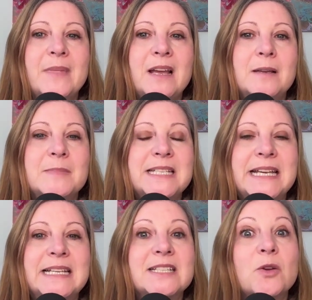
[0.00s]
I'm
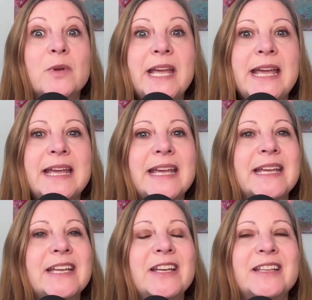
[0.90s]
saying it's
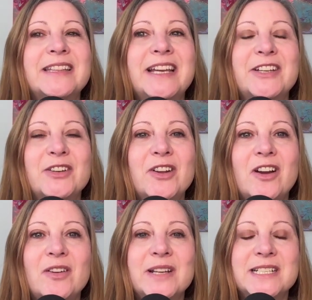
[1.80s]
okay that you're not
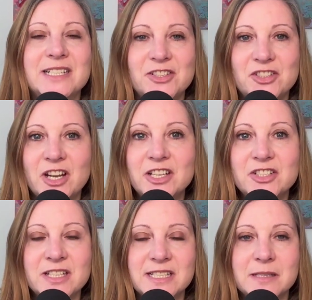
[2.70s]
going to judge
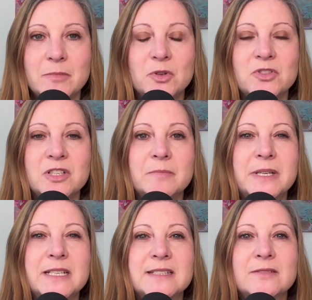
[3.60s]
this emotion,
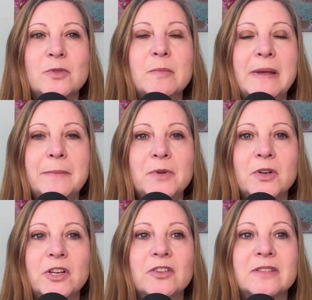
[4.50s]
because remember,
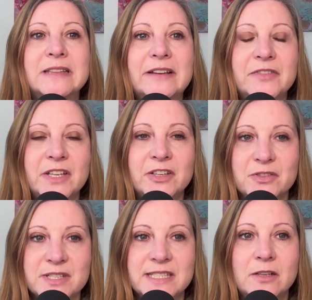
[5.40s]
you're loving
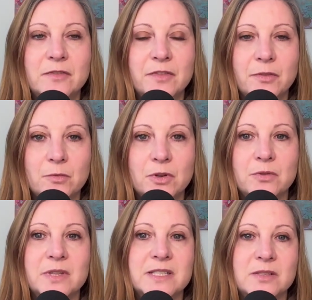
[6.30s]
yourself through
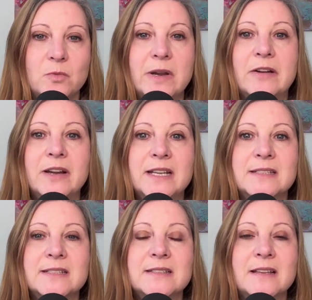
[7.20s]
this
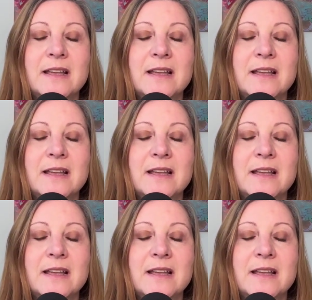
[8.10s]
awareness.